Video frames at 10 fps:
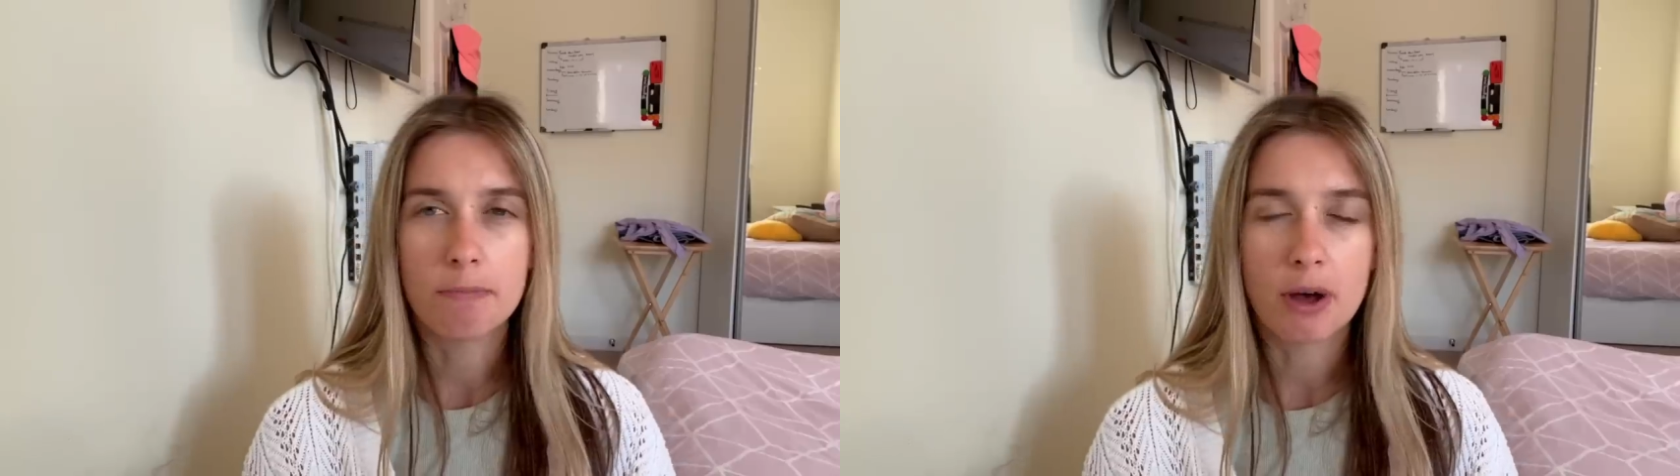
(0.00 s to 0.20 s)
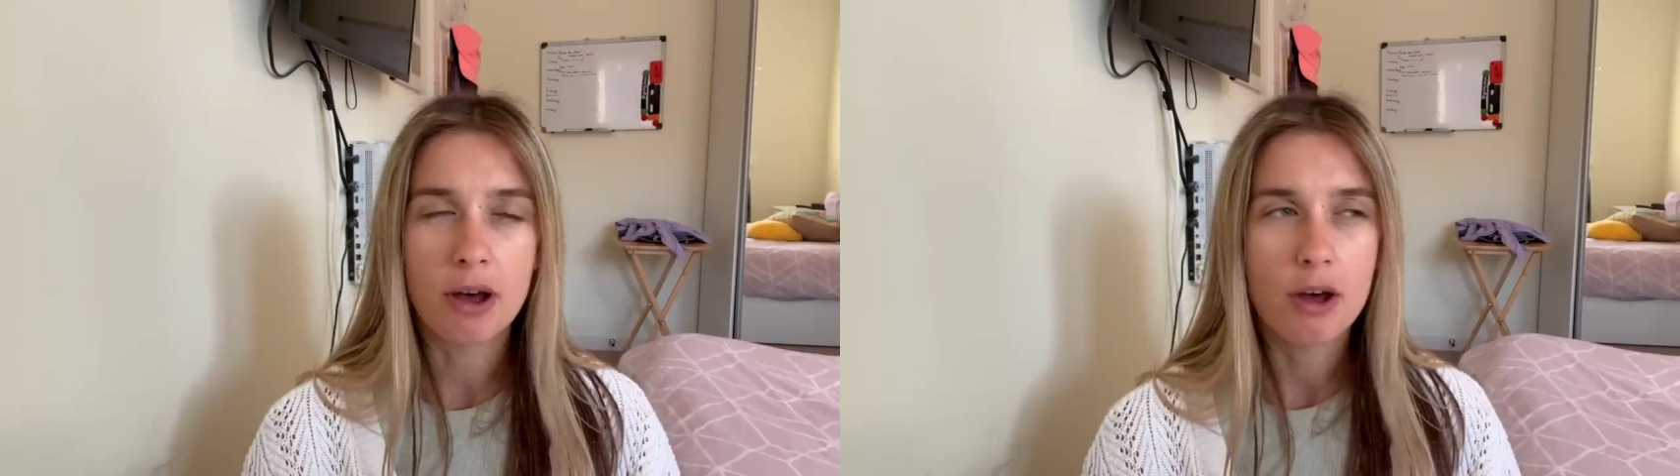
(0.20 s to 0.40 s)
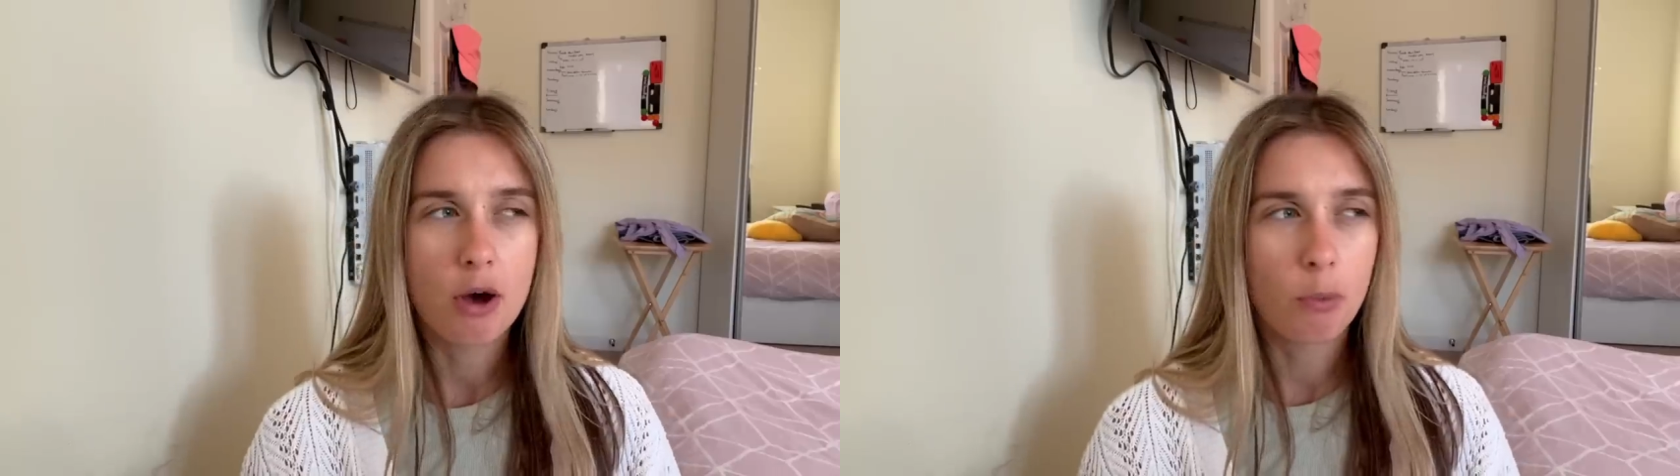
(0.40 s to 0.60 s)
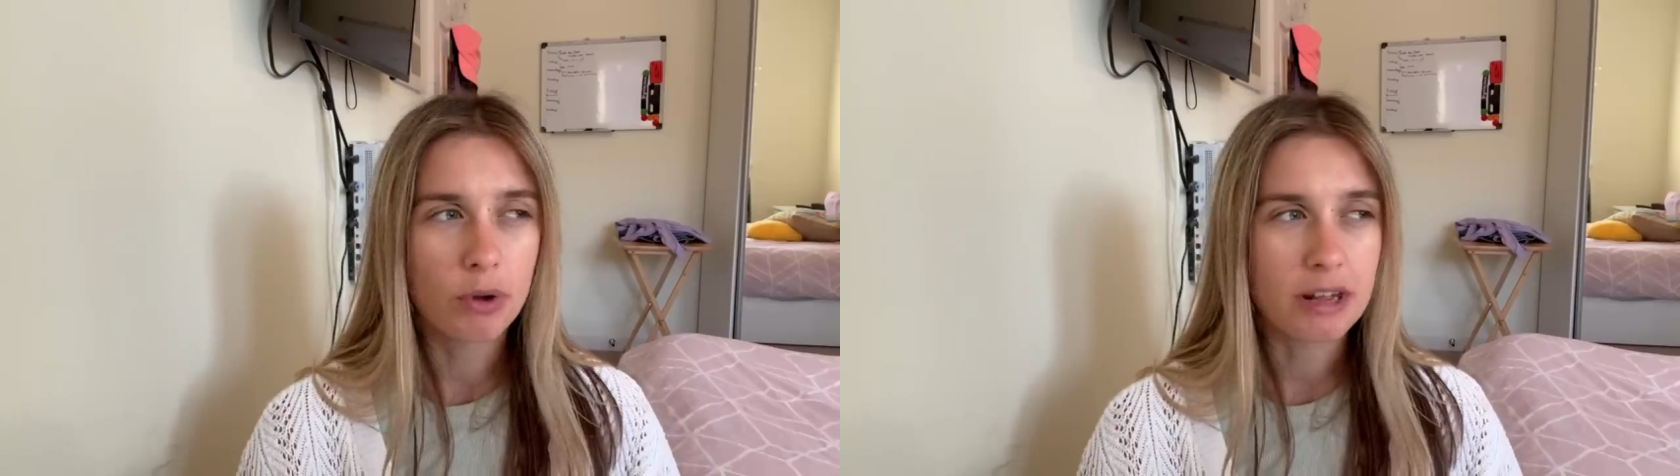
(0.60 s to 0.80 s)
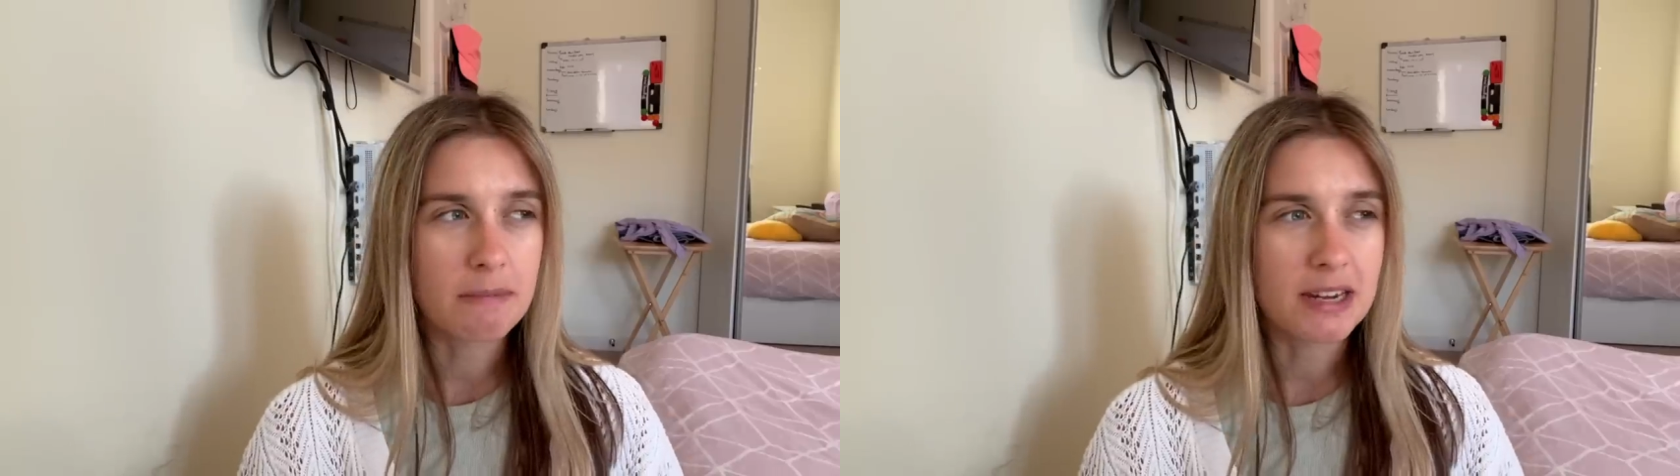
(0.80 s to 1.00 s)
But
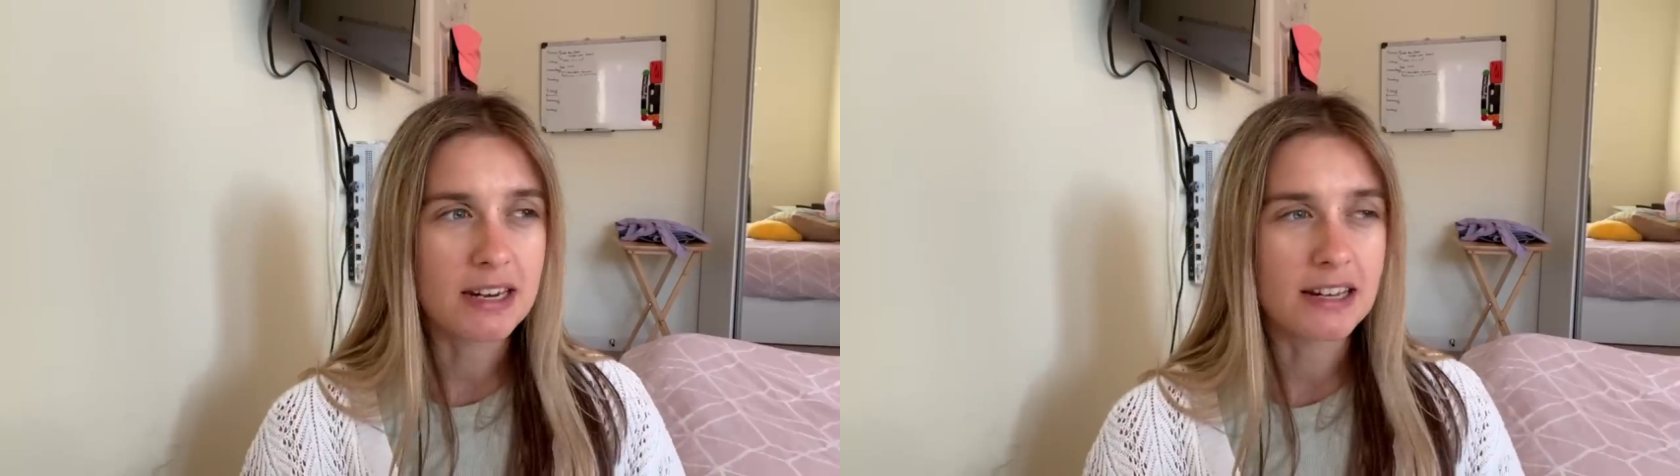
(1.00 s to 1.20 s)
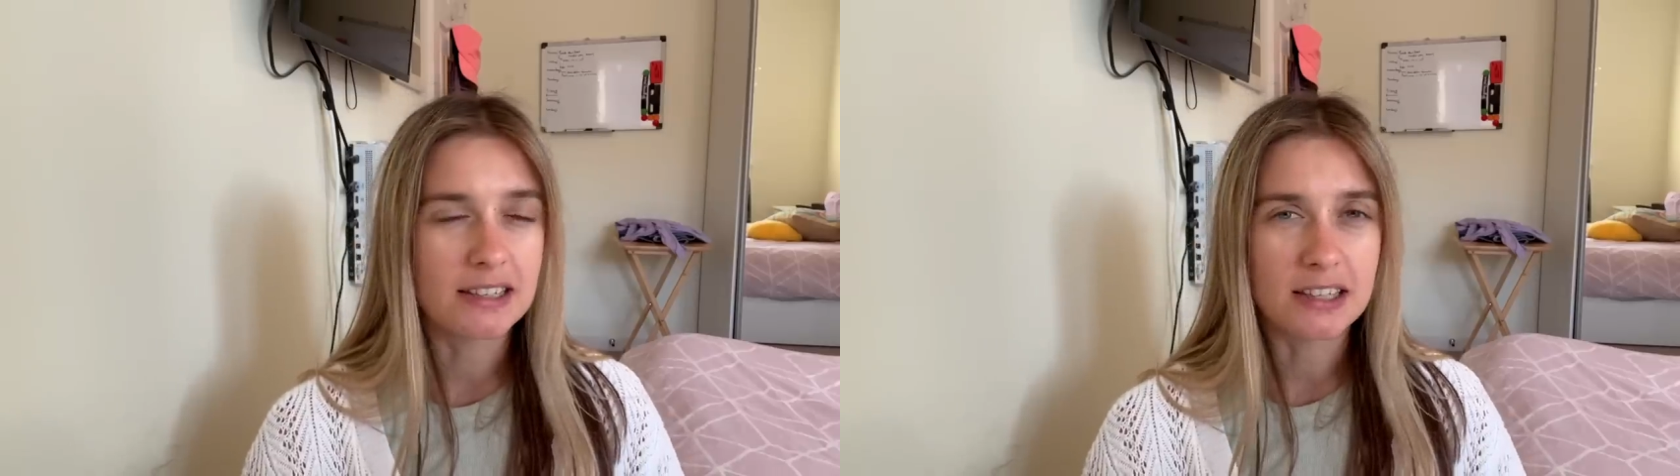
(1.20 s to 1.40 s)
what I mean is,